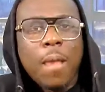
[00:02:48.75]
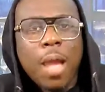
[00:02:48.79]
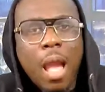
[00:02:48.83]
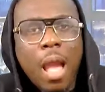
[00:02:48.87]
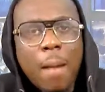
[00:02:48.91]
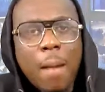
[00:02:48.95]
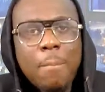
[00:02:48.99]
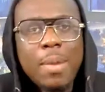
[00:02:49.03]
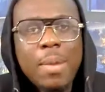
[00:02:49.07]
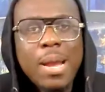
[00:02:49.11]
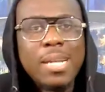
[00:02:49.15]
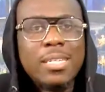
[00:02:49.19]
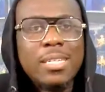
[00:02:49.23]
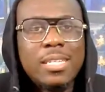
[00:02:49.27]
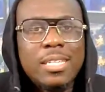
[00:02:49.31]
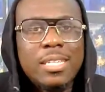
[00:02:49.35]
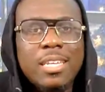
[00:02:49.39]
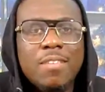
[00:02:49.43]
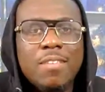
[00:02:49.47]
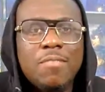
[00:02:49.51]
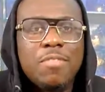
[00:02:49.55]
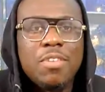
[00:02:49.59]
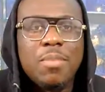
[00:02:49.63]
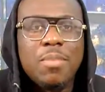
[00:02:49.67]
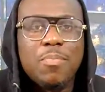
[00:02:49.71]
Aba
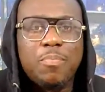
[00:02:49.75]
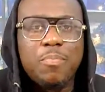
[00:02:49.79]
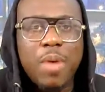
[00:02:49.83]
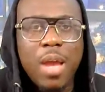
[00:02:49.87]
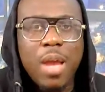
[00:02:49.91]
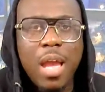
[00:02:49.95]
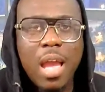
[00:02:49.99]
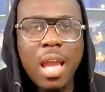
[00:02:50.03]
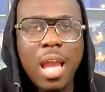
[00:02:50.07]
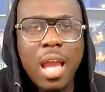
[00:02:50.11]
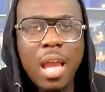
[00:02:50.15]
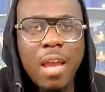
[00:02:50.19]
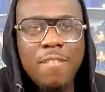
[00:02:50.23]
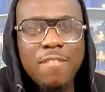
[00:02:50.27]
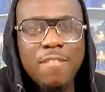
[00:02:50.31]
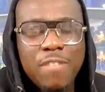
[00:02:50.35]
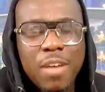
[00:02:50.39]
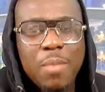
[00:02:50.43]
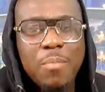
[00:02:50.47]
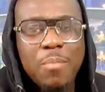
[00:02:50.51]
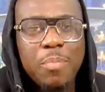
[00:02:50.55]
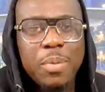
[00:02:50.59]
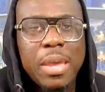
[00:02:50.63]
TV fan